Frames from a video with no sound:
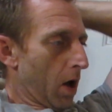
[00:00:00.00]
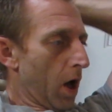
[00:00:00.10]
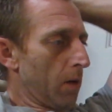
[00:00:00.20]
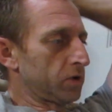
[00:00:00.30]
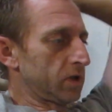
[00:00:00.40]

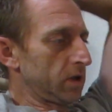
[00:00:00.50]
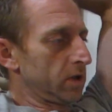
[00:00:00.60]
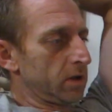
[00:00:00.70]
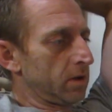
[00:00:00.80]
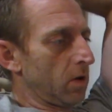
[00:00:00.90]

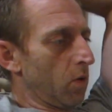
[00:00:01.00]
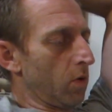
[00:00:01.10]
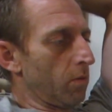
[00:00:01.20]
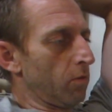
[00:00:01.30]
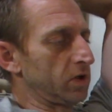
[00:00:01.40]
option
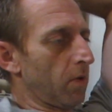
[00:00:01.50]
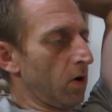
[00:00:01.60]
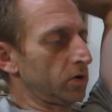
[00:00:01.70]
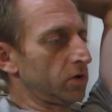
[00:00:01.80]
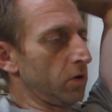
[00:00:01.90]
or
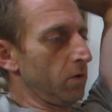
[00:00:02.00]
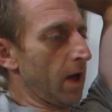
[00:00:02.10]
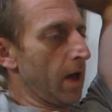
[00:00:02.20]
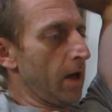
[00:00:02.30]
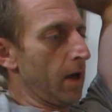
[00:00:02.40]
response to
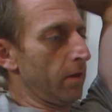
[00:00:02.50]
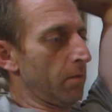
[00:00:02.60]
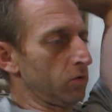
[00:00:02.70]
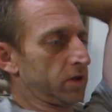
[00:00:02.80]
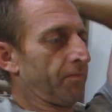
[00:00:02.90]
the
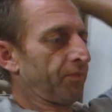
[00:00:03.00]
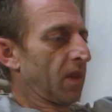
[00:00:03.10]
motion.